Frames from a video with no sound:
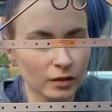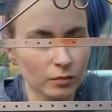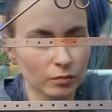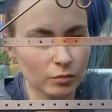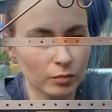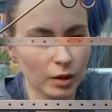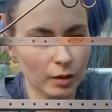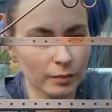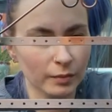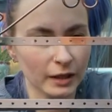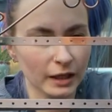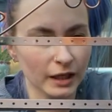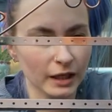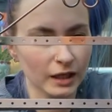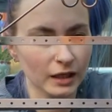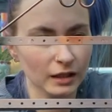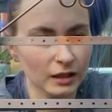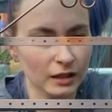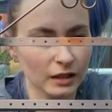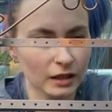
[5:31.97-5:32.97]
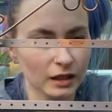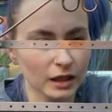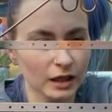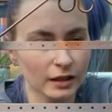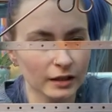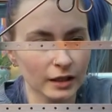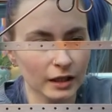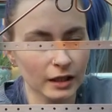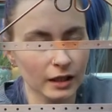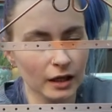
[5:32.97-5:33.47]
pop it in,
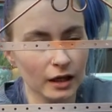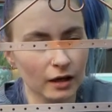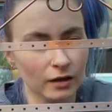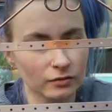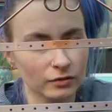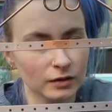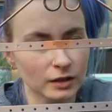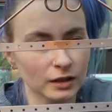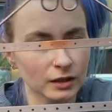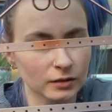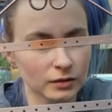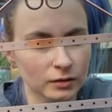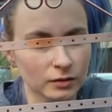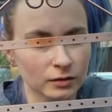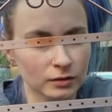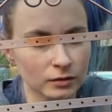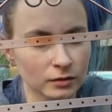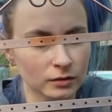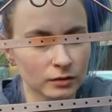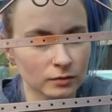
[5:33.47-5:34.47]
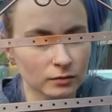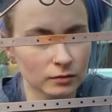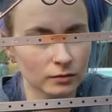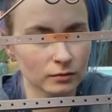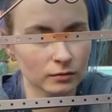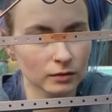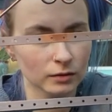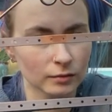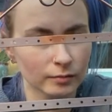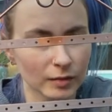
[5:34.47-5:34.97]
and then have a little,
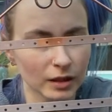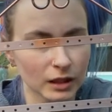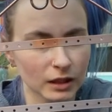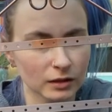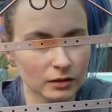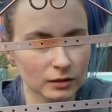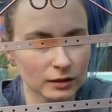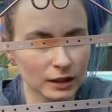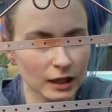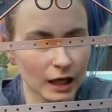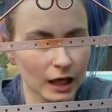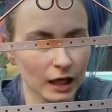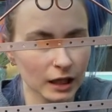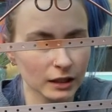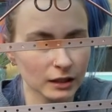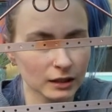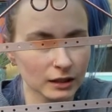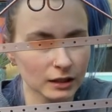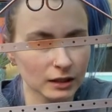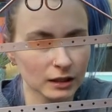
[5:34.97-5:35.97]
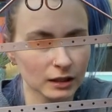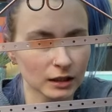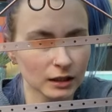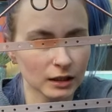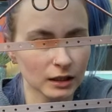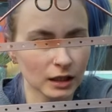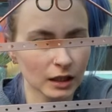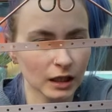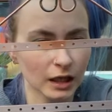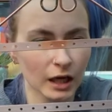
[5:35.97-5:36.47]
my little tags
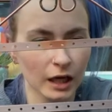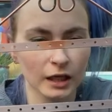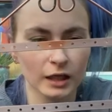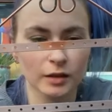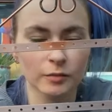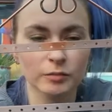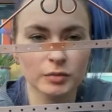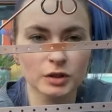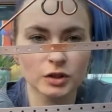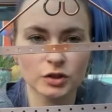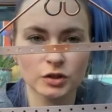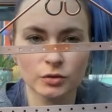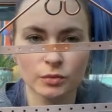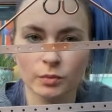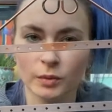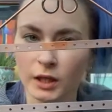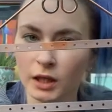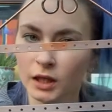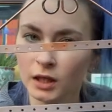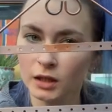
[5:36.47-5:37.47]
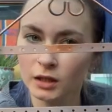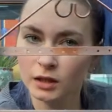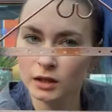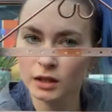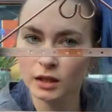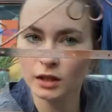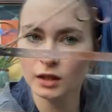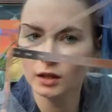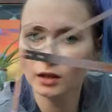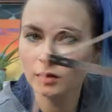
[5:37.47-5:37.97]
hanging between
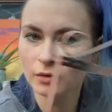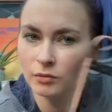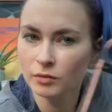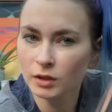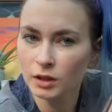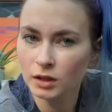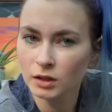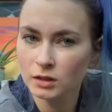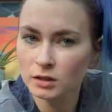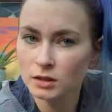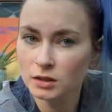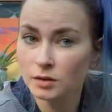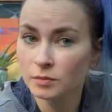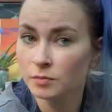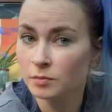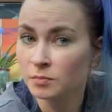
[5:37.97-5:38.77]
the earrings,